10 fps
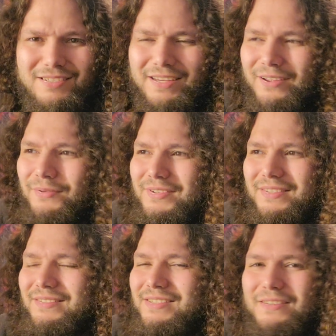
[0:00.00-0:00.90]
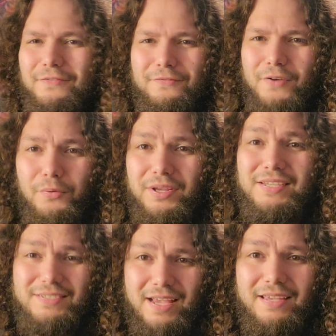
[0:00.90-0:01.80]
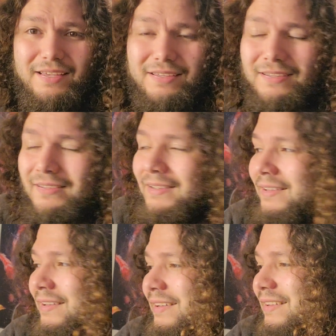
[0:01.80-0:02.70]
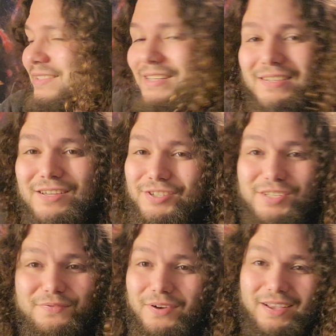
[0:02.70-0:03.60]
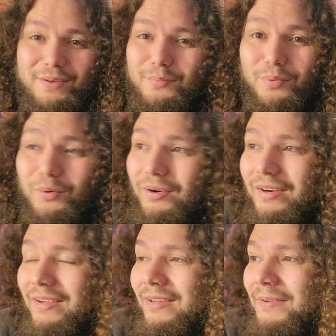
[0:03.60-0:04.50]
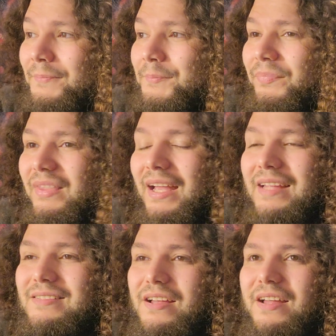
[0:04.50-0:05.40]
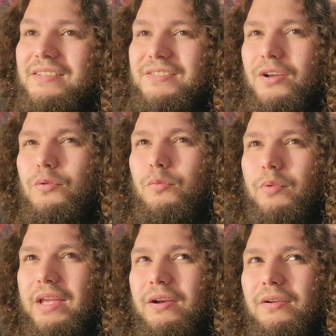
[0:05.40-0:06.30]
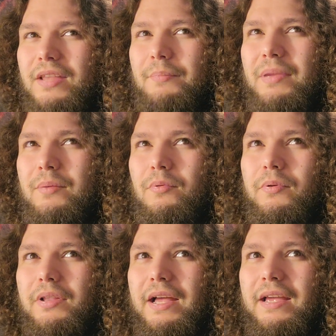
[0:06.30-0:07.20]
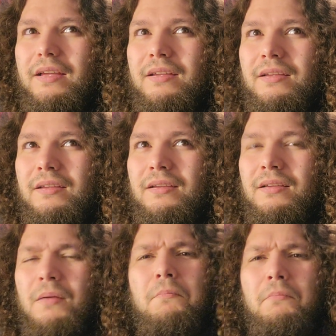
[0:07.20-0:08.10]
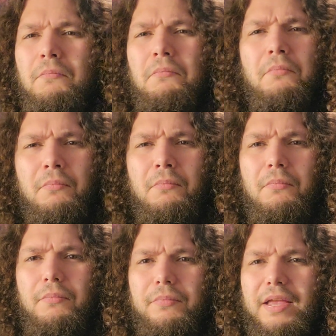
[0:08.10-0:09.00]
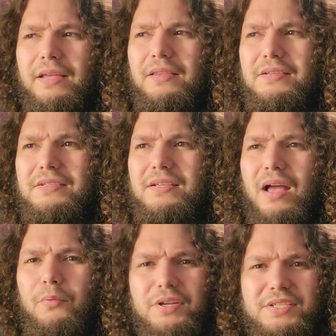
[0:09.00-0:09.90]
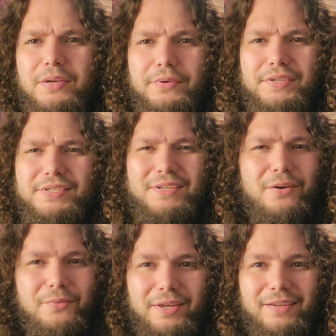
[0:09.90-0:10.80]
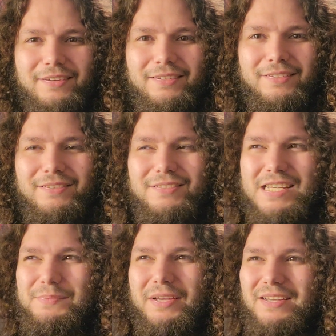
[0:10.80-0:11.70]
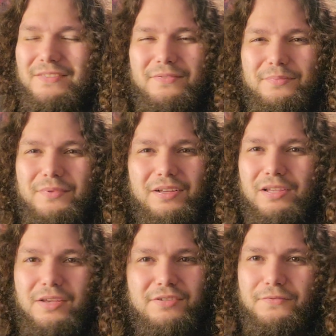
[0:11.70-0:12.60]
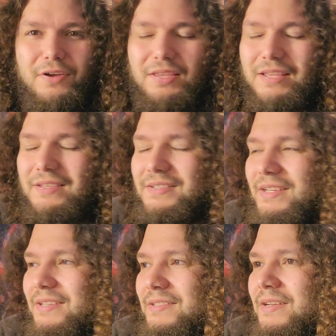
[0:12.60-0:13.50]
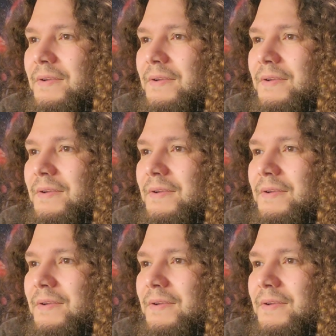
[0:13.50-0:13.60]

she owns a she's a phony psychic, just because she's fucking bored. It's a, it's so weird that people were like, hmm, like this. I want to see where this is going just because of the clusterfuck that this is.